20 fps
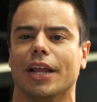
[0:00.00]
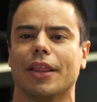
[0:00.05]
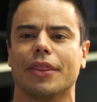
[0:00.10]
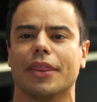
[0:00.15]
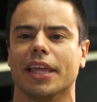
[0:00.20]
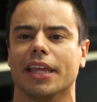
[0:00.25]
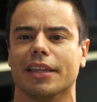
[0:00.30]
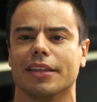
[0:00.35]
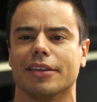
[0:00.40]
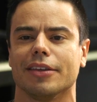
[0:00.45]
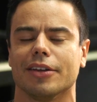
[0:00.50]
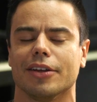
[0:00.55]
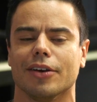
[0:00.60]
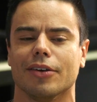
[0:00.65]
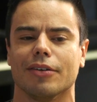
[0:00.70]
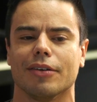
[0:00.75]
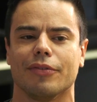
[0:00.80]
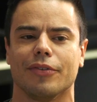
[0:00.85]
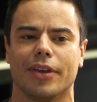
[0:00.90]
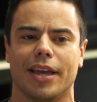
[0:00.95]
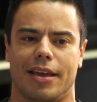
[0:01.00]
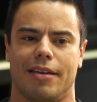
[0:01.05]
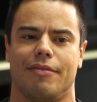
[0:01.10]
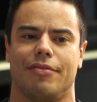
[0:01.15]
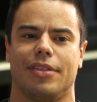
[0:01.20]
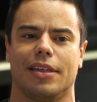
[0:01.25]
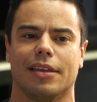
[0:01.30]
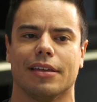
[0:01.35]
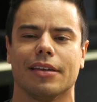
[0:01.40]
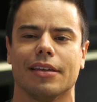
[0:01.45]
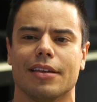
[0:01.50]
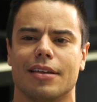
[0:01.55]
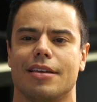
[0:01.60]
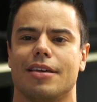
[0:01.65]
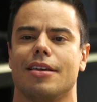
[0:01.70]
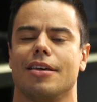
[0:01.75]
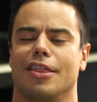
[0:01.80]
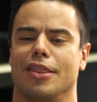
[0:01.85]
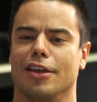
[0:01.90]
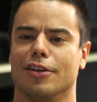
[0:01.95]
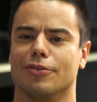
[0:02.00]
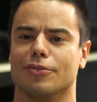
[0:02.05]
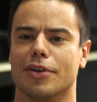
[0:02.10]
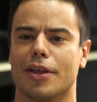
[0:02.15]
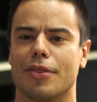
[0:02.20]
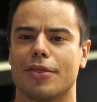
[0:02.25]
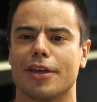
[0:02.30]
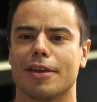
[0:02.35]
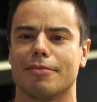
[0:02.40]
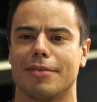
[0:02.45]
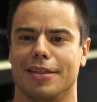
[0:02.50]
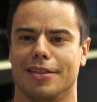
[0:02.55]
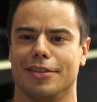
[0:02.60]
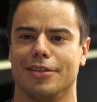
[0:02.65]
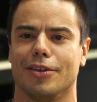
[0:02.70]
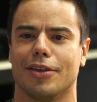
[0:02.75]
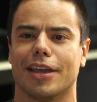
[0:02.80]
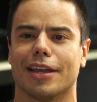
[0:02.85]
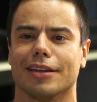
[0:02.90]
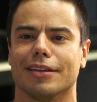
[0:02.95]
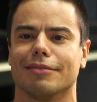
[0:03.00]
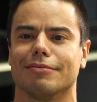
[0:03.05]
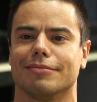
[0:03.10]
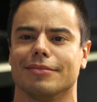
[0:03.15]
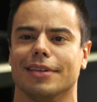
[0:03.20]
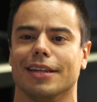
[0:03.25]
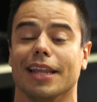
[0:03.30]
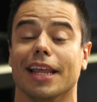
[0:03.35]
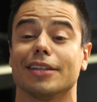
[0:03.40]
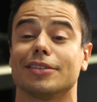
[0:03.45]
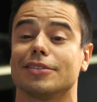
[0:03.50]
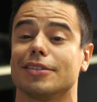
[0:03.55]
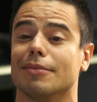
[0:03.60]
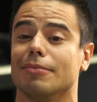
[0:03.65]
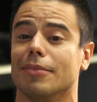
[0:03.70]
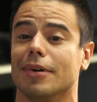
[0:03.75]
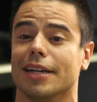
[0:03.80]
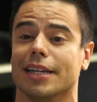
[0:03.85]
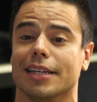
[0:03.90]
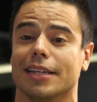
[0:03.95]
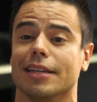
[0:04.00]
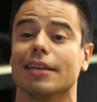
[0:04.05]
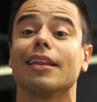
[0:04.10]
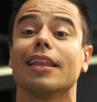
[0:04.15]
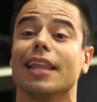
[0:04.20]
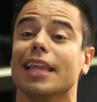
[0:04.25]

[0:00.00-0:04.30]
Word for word: I think you know if you have the the rhythm and you can let somebody